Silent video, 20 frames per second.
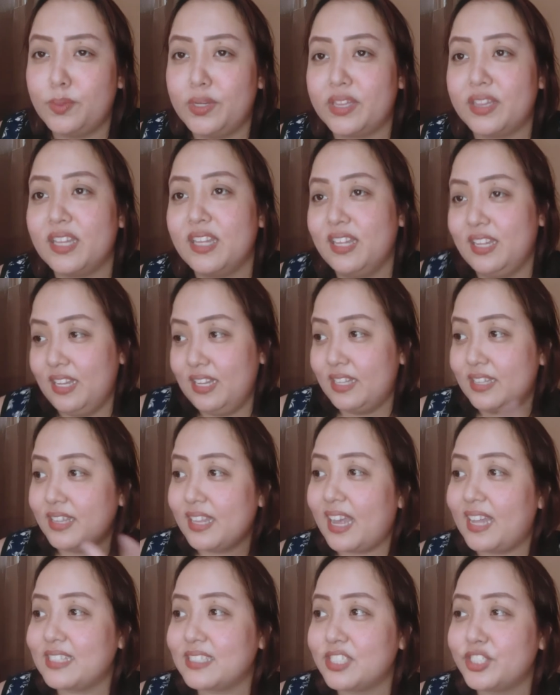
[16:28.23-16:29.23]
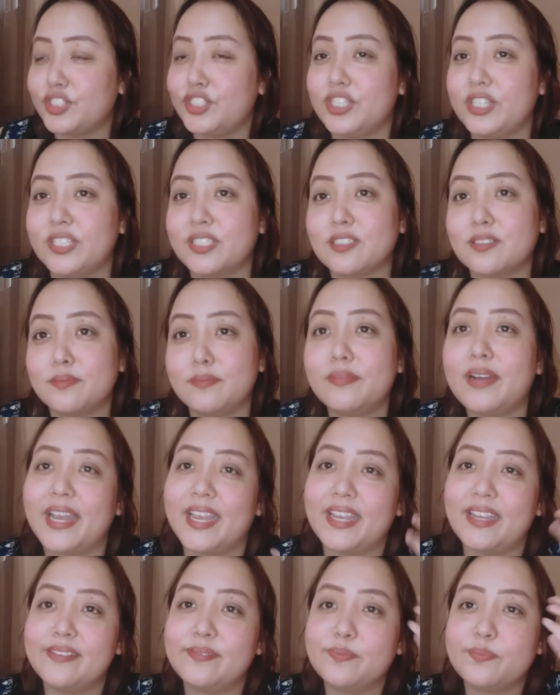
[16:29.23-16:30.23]
but that's just
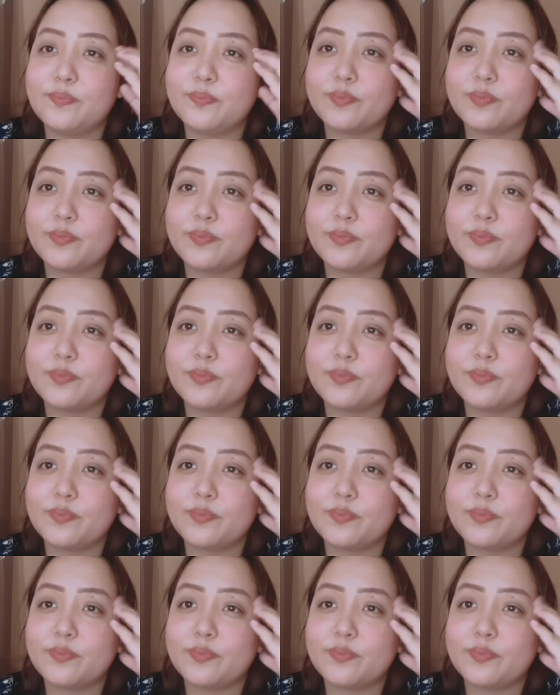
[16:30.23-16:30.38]
my